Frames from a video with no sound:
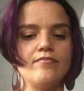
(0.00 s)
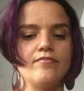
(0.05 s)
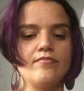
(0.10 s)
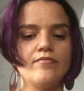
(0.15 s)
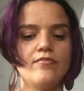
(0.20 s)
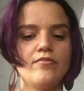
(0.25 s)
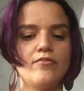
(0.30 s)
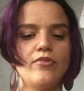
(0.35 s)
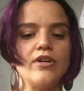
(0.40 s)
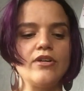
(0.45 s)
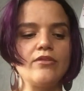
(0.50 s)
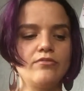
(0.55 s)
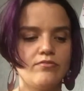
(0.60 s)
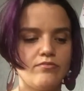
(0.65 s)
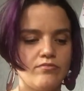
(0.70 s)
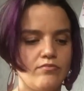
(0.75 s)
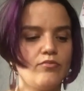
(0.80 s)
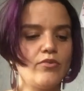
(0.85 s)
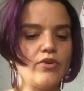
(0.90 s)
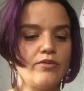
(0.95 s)
where
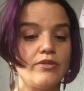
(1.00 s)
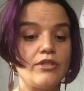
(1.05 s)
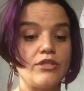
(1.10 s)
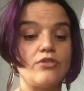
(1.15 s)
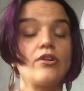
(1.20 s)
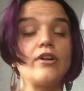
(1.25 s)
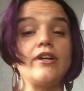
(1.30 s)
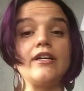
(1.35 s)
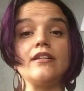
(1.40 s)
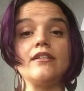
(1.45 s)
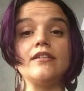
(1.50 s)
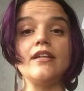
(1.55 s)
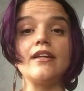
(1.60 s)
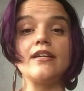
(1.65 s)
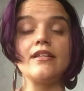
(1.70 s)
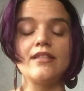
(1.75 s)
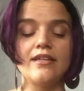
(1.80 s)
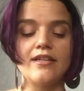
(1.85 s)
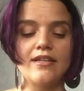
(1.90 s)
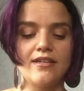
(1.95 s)
we're drawing a lot
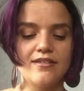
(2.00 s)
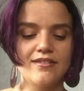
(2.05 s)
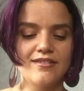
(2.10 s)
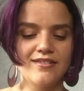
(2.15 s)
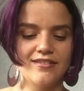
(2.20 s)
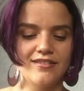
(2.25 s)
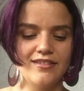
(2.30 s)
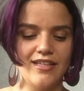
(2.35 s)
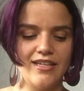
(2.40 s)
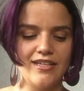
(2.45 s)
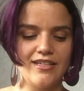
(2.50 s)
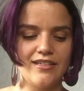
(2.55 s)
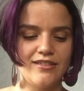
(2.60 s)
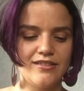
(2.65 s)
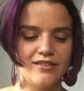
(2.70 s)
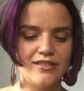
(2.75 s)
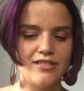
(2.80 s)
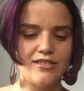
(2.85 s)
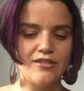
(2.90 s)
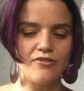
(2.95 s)
of the like
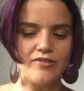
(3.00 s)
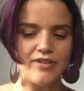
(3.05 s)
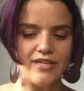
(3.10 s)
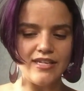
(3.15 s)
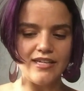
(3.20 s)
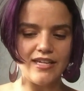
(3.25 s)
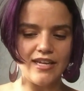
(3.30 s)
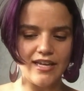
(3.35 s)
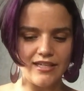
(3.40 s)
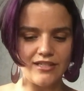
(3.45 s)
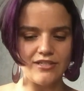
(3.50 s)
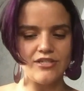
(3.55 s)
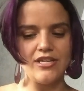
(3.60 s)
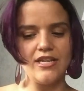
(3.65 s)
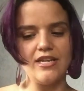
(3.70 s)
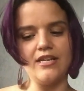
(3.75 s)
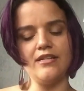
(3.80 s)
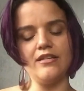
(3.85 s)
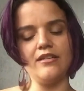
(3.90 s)
sewing engine,